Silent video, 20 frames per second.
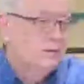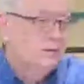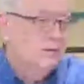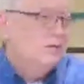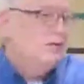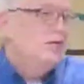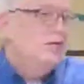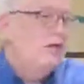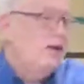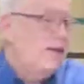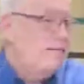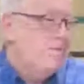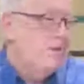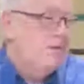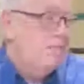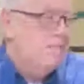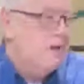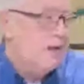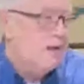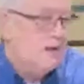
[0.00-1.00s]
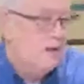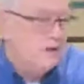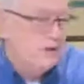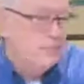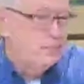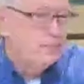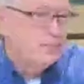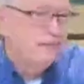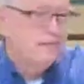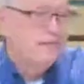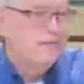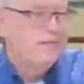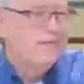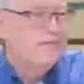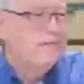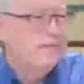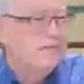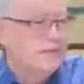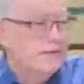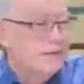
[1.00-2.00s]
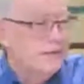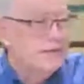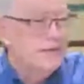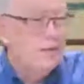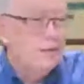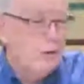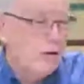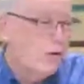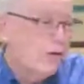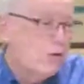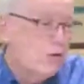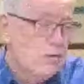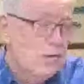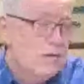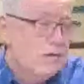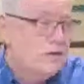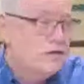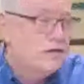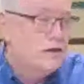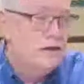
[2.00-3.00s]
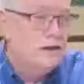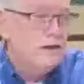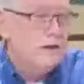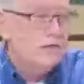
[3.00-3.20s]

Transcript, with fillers: What's it like being my husband? That's a great question to